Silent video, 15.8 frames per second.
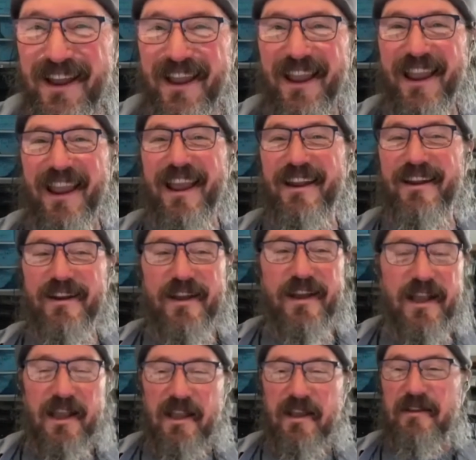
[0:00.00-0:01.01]
And,
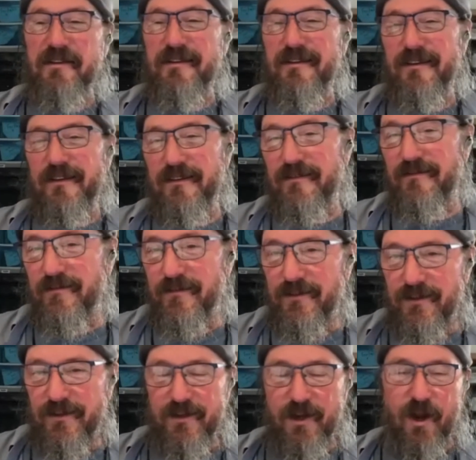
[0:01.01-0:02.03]

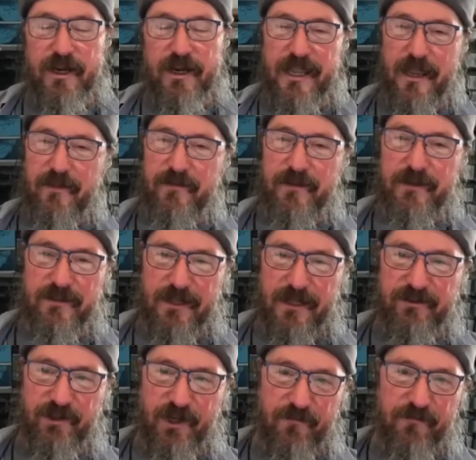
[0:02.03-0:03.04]
you know, again, this,
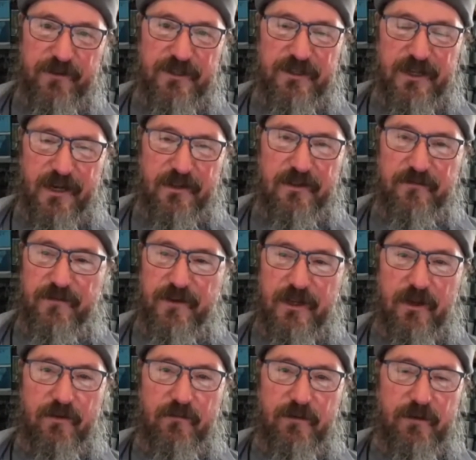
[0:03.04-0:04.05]
like Jeff had said in the
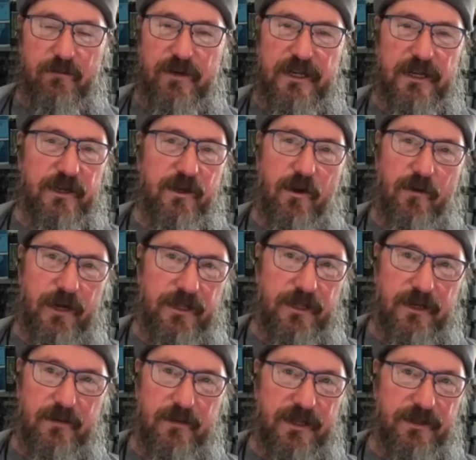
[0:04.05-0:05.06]
video, we didn't know
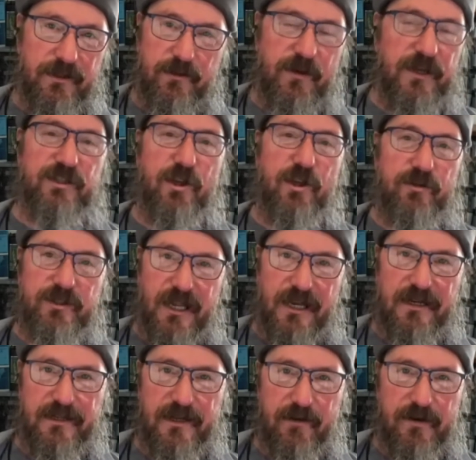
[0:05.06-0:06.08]
anything about, there was no
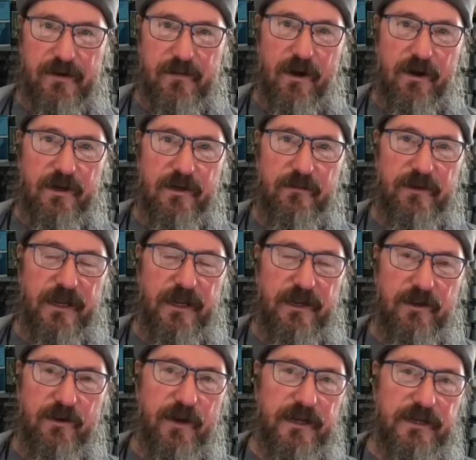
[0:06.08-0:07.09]
secondary market. We had
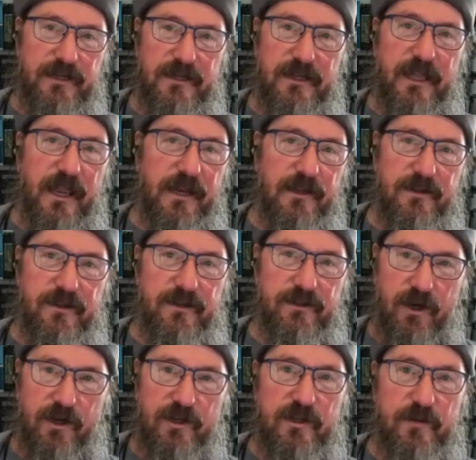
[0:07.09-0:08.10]
no idea that any of these
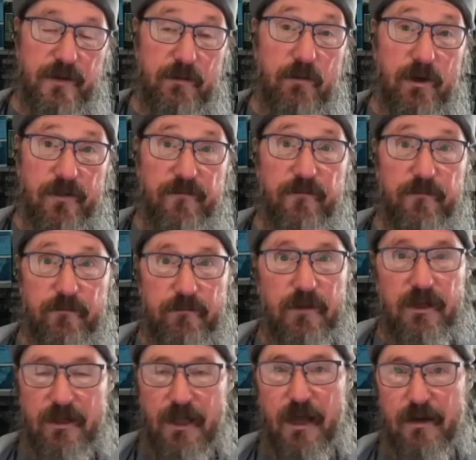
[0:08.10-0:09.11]
cards would be worth
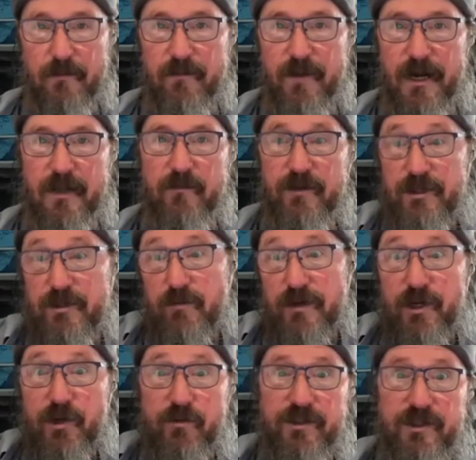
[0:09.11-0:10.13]
a lot of money. We
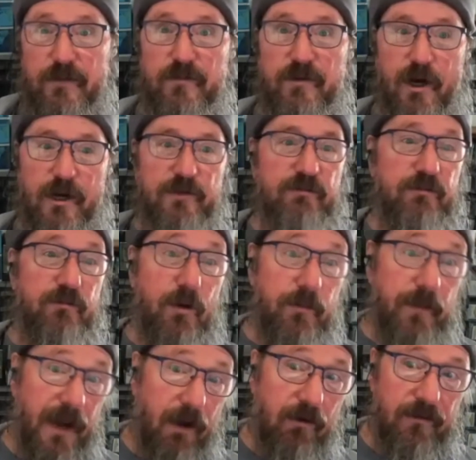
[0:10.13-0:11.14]
knew some cards were more
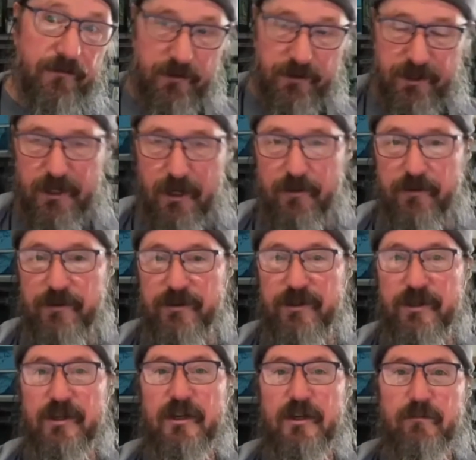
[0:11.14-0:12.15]
powerful than others.
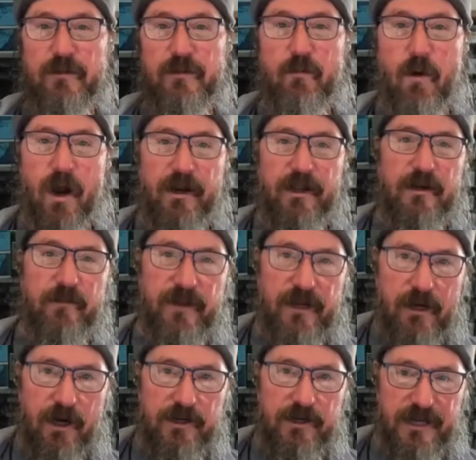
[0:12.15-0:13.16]
We wanted them in
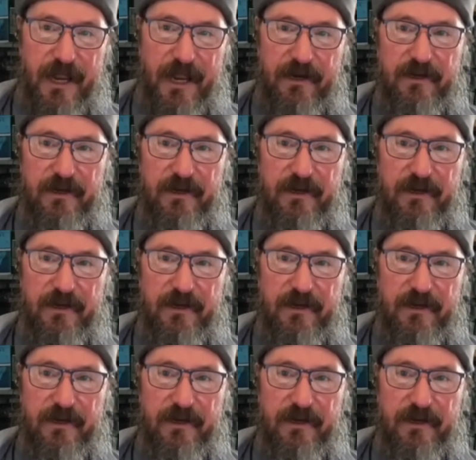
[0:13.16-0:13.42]
our deck,